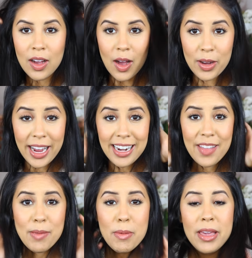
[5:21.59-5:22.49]
Okay, now
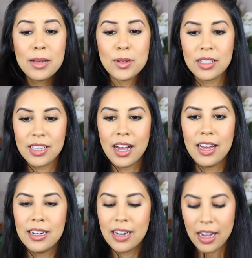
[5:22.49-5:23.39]
that my makeup's all
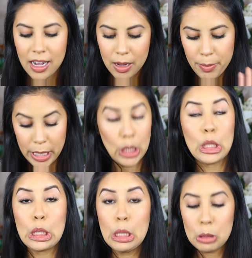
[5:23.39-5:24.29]
done, I'm going to
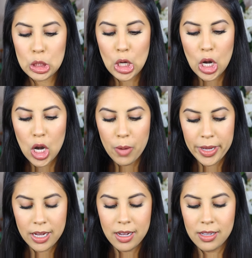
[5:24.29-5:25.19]
look closer
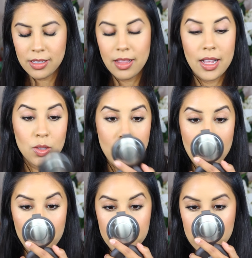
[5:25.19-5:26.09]
because that's what I
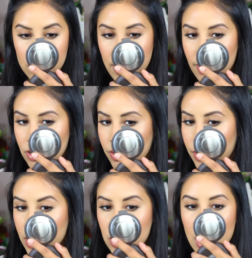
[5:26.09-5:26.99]
always do after I
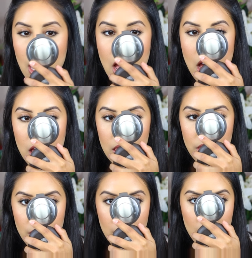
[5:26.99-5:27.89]
finish.
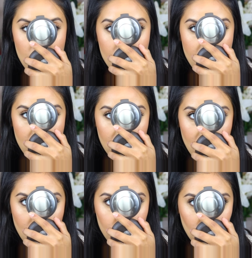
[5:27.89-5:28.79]
The
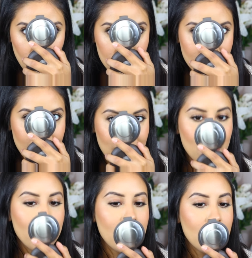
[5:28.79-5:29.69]
makeup looks
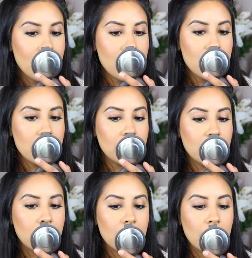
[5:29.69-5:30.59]

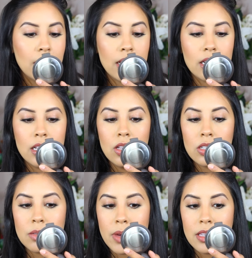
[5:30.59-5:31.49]
amazing. Like, it looks
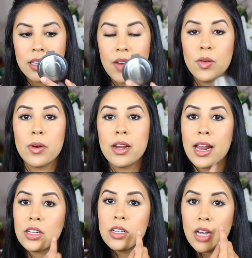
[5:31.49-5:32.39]
amazing everywhere. It
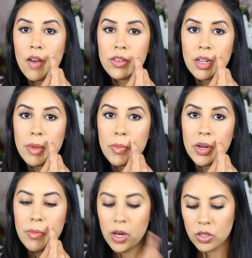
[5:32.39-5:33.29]
actually covers up my
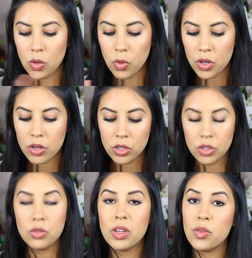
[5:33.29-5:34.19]
beauty marks, so what you can
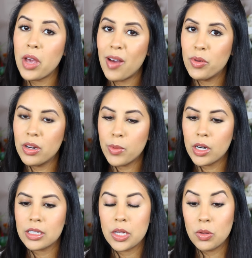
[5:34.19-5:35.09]
do if you have beauty
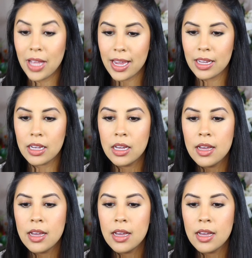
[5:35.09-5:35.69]
marks that you like